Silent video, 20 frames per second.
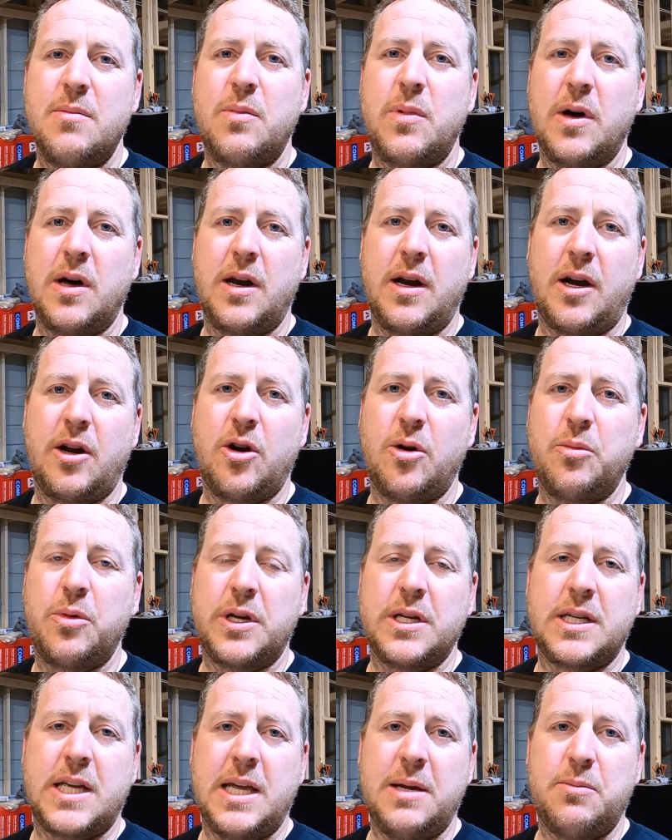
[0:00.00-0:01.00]
But I hope
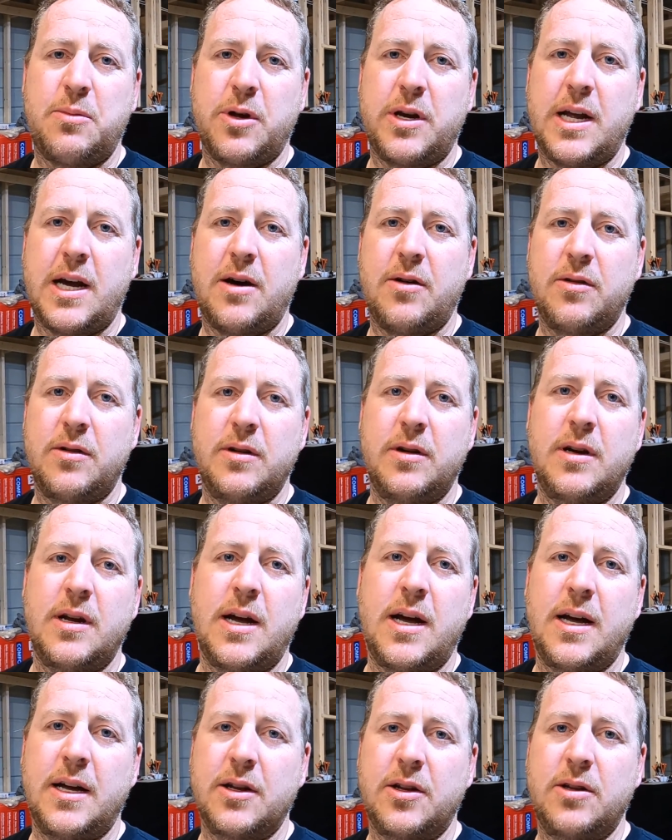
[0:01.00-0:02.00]
we could keep putting out
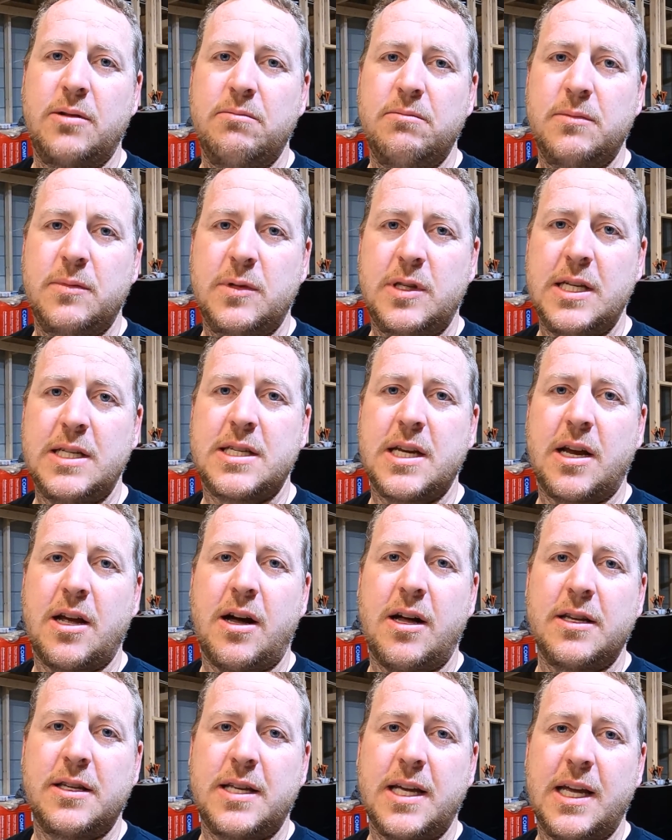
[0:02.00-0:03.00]
uh, decent
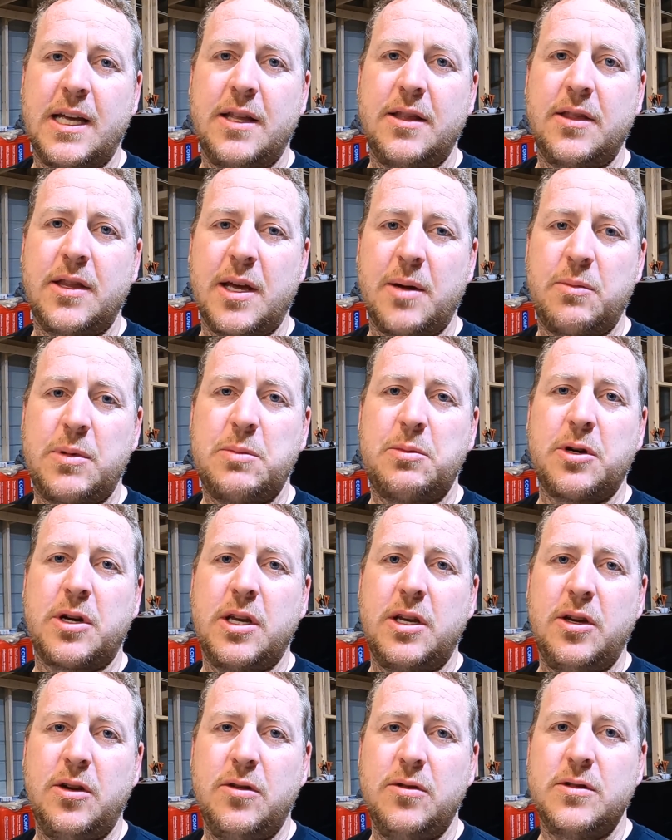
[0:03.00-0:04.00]
content that people
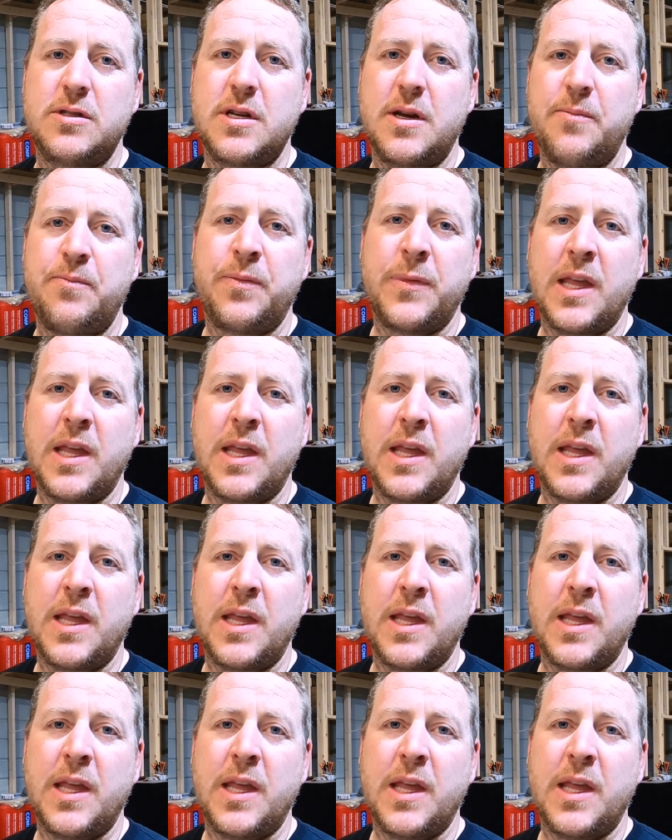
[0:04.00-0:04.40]
can use.